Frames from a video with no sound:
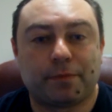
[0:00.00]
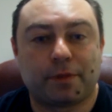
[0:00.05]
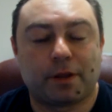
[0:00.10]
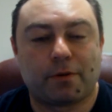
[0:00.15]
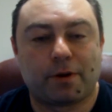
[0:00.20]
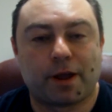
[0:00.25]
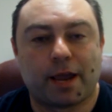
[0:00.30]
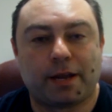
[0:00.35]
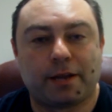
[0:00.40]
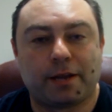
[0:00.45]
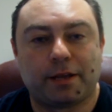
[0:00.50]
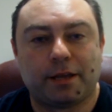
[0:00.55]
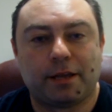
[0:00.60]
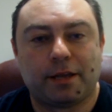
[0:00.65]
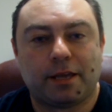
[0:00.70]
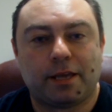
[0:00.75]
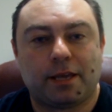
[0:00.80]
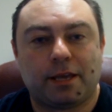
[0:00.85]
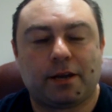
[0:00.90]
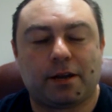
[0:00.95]
All right.
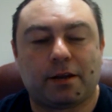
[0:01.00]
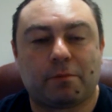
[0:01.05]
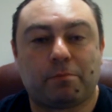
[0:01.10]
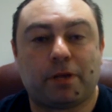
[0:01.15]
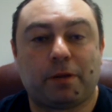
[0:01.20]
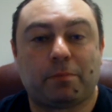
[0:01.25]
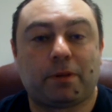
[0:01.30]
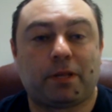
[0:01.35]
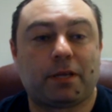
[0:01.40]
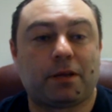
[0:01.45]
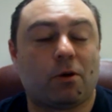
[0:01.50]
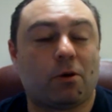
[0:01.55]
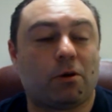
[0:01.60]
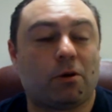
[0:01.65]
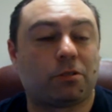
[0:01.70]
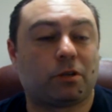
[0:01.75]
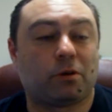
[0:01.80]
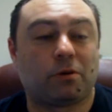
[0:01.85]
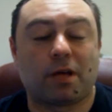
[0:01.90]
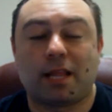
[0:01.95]
Yeah. You know, people
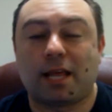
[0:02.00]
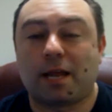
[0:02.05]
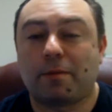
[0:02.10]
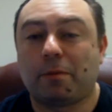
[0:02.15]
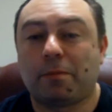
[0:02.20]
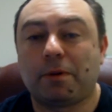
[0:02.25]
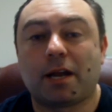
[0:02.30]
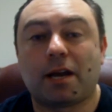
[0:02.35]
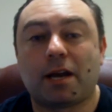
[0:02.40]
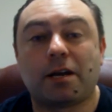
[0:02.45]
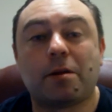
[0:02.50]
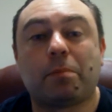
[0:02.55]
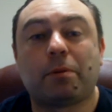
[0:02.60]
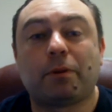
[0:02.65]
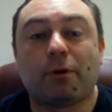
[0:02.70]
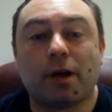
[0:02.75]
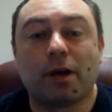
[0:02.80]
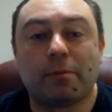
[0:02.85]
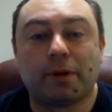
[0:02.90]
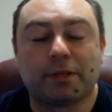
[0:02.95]
also, a lot of people got
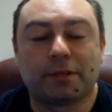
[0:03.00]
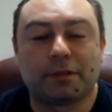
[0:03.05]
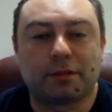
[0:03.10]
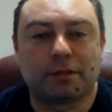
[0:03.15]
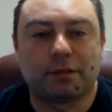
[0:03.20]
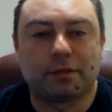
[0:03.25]
unemployment.